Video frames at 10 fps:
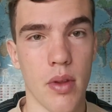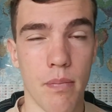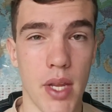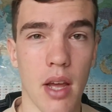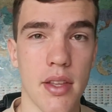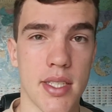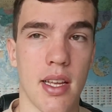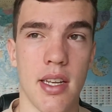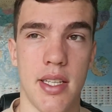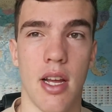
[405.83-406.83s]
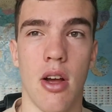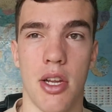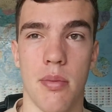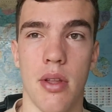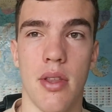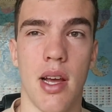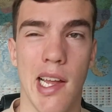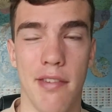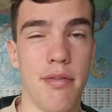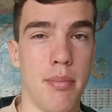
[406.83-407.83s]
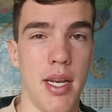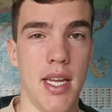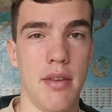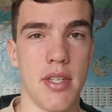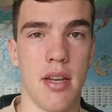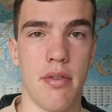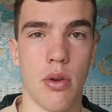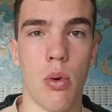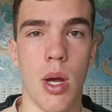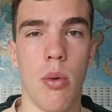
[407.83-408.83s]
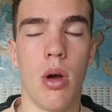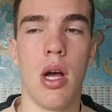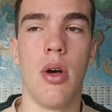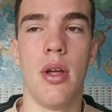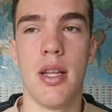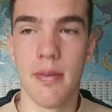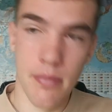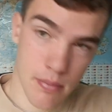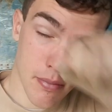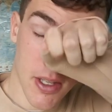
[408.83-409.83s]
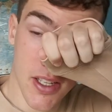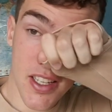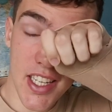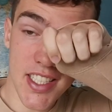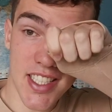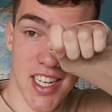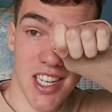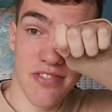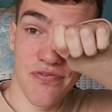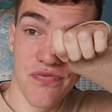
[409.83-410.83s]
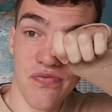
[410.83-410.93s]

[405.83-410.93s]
the other side of the argument that I've believed in for quite a while is that,